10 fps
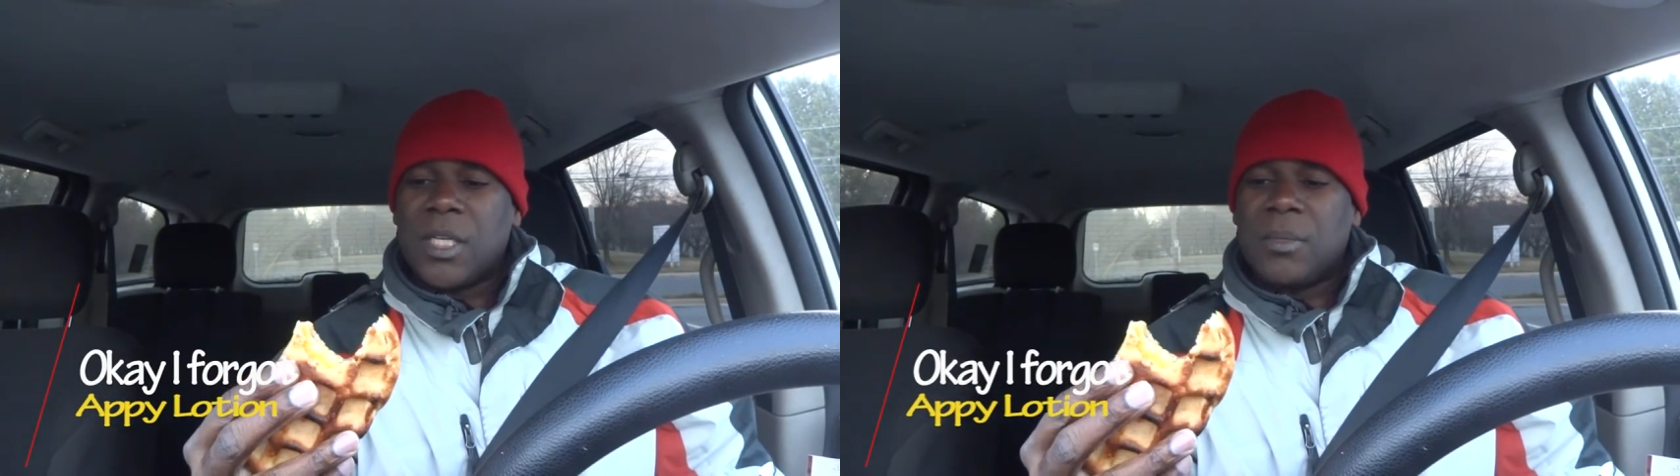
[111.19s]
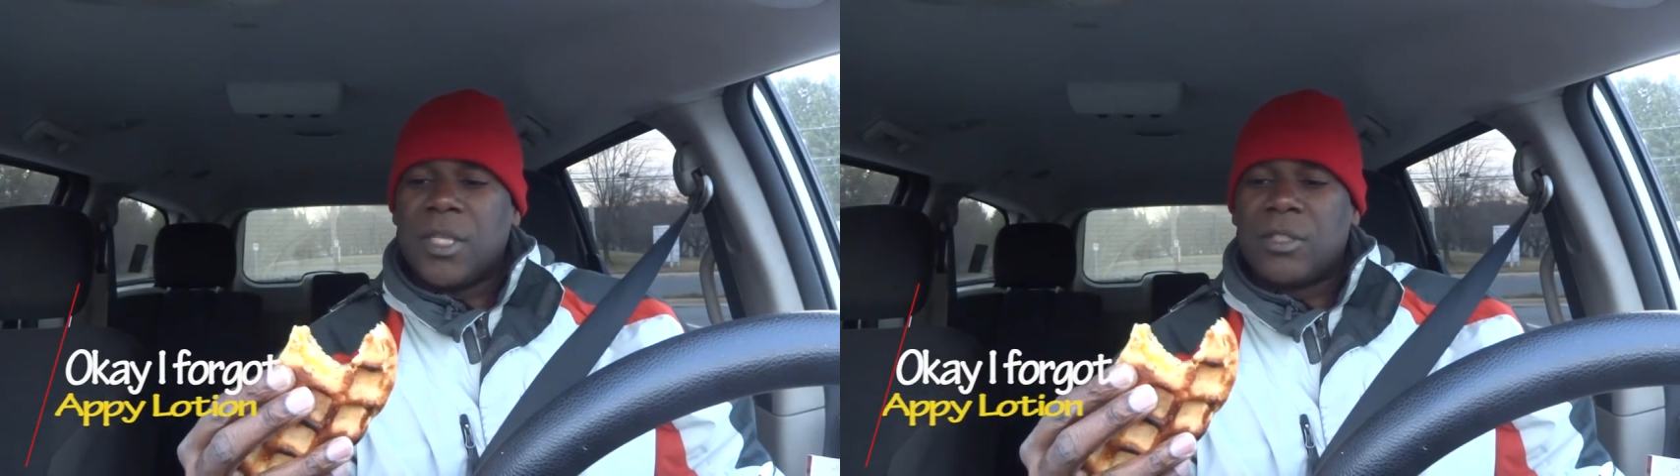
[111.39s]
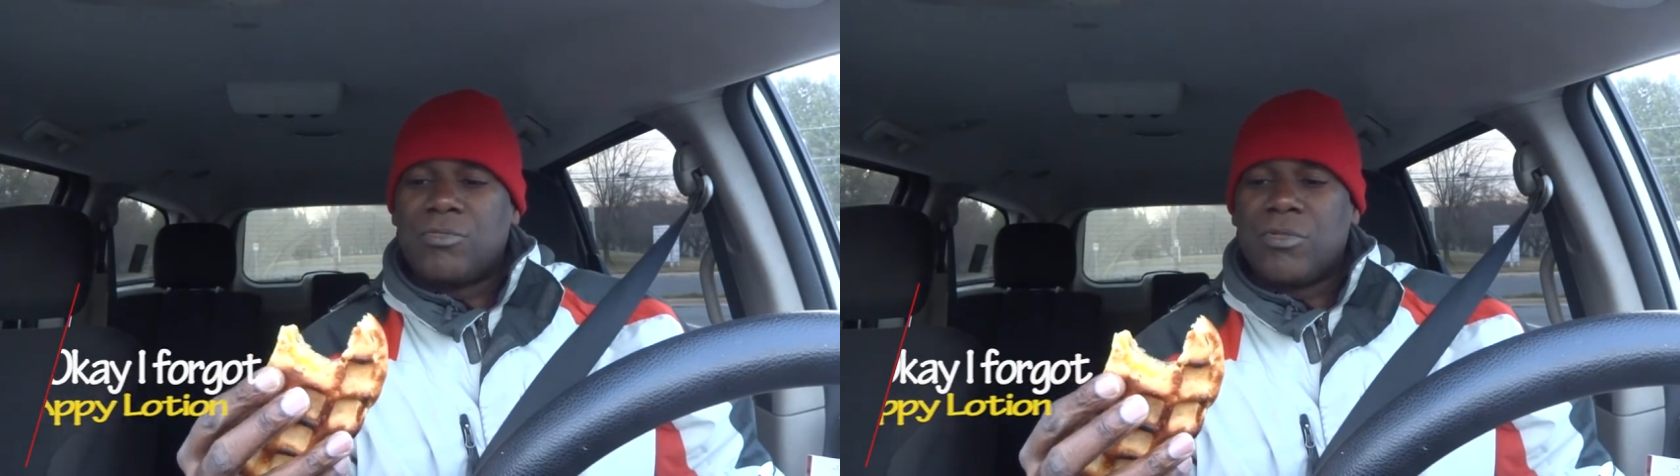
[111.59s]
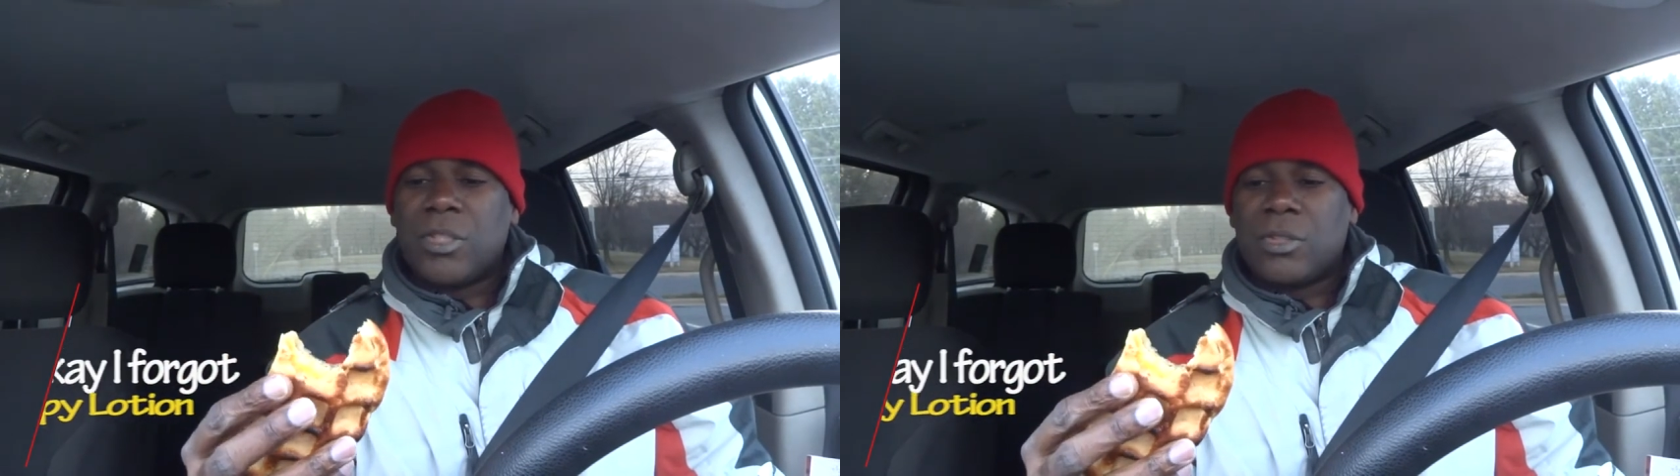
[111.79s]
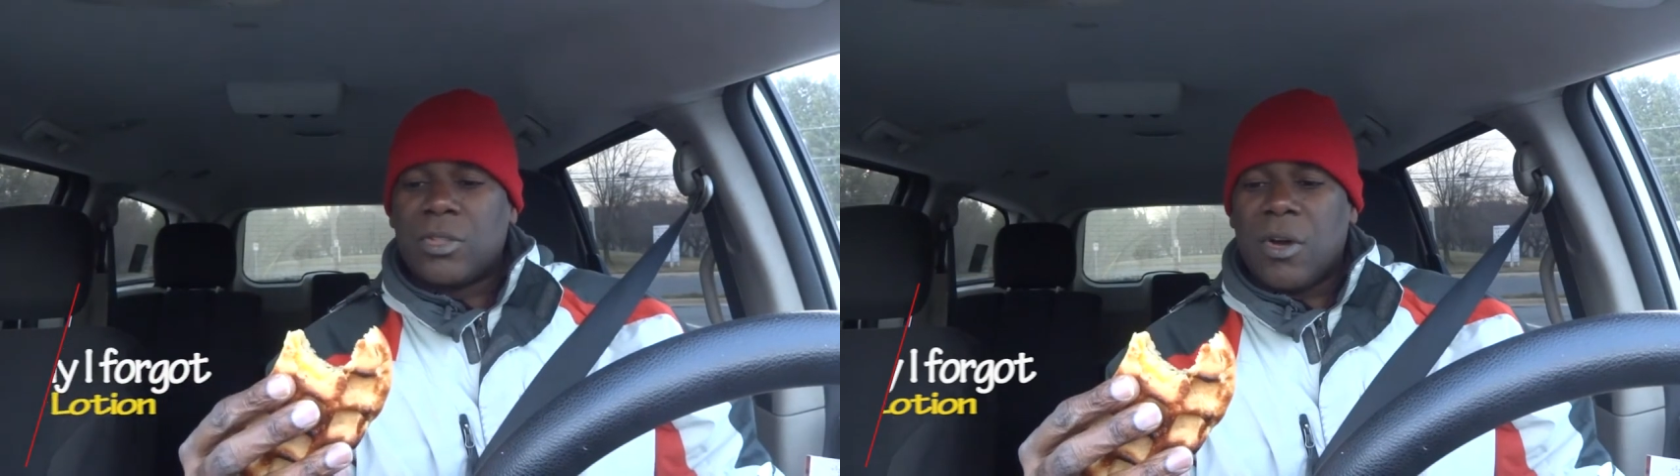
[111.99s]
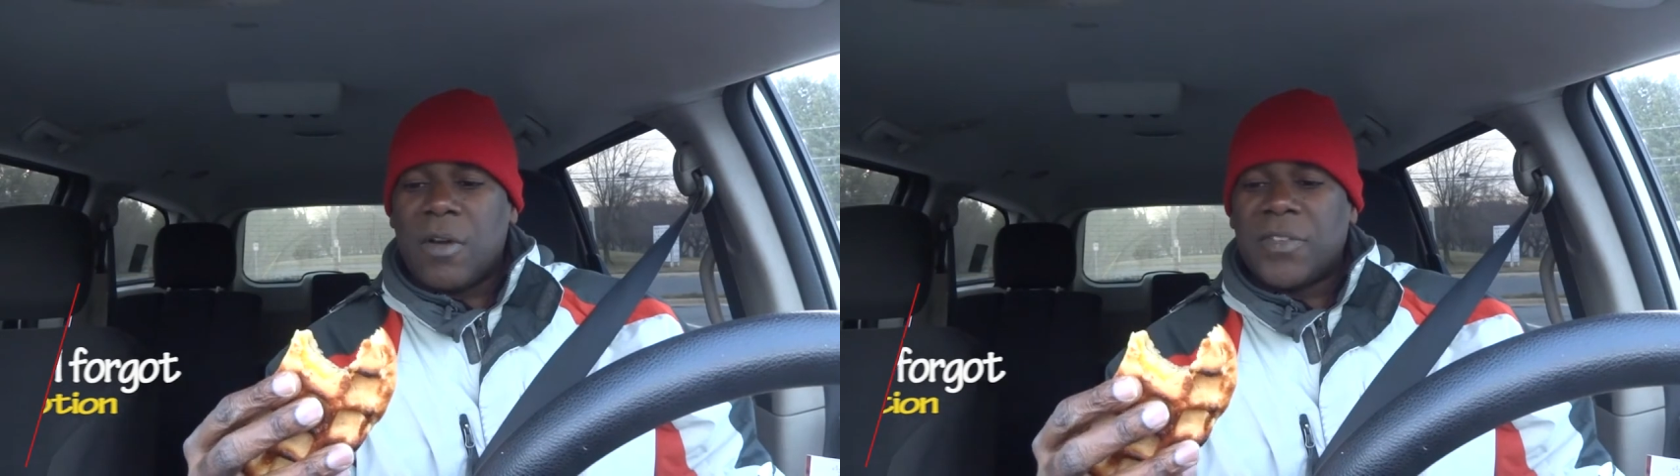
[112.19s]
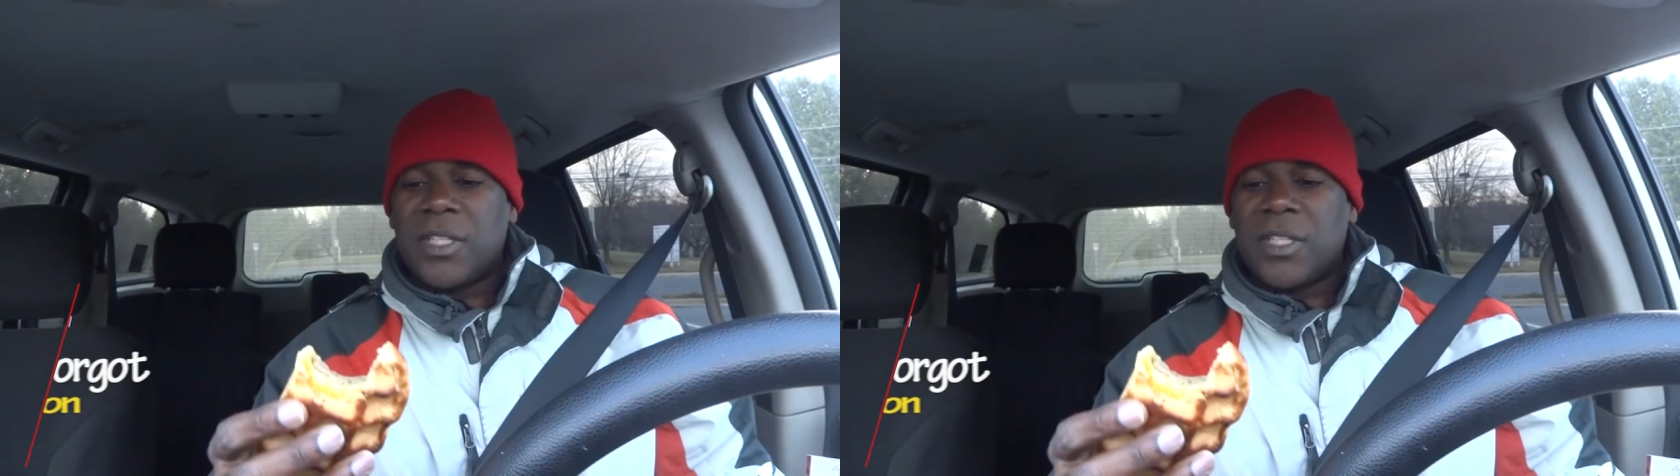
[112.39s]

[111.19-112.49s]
I mean, it's real soft